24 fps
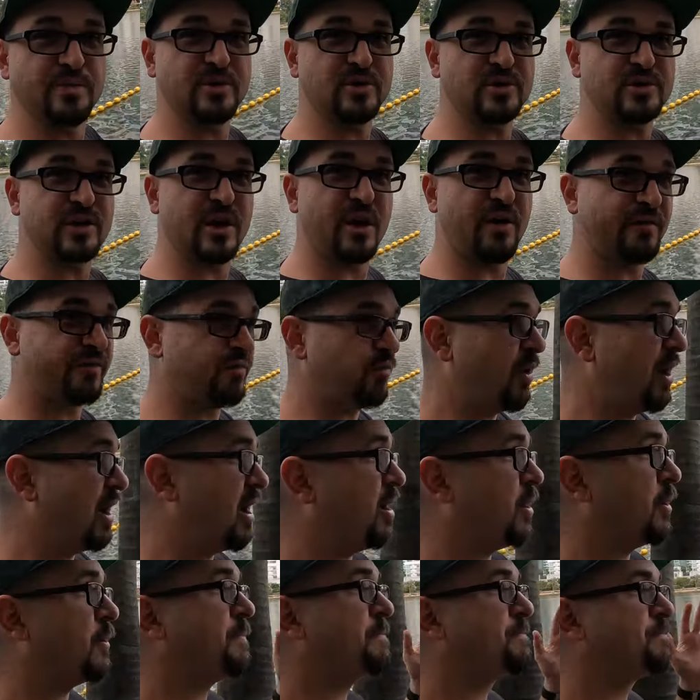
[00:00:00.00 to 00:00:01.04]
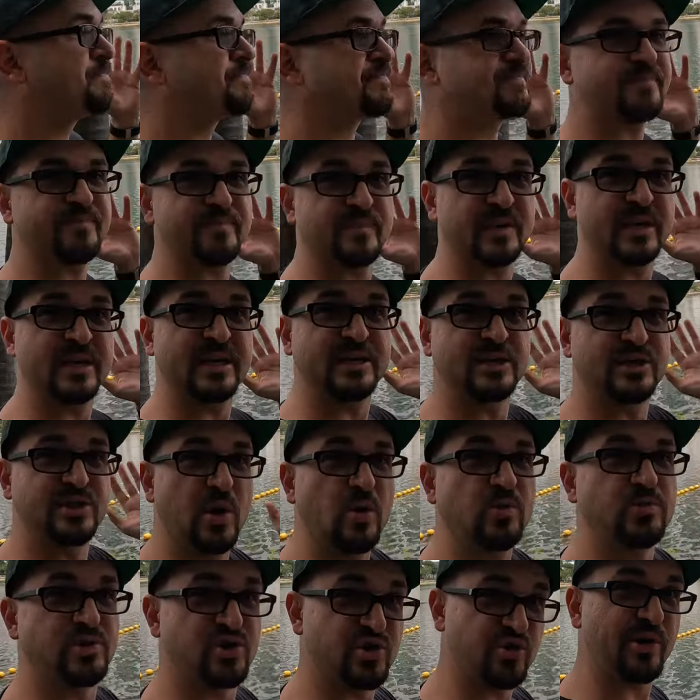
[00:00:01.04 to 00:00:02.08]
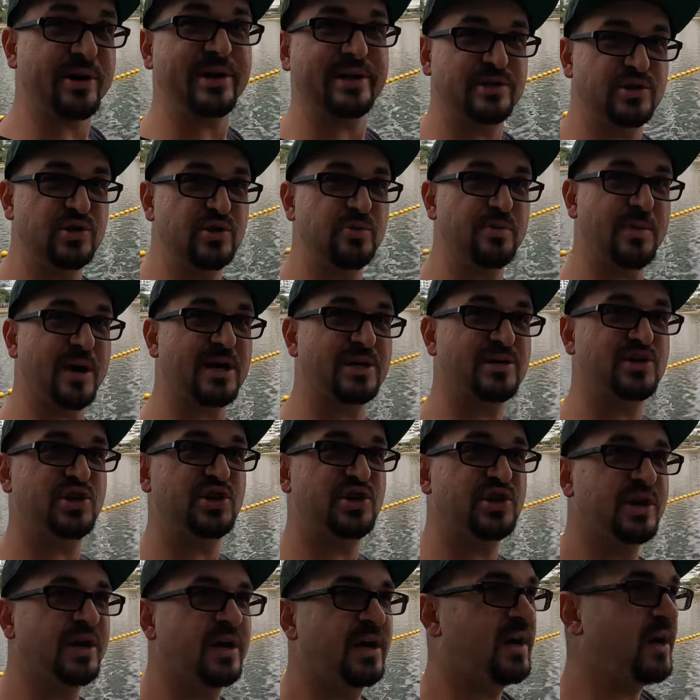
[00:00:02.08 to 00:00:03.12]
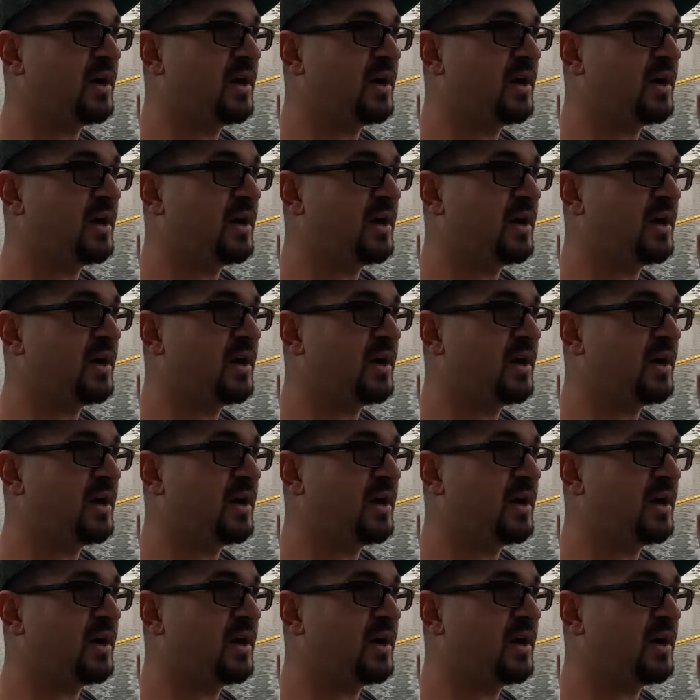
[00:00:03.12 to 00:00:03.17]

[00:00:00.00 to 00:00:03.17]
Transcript: yourself well, don't drink too much,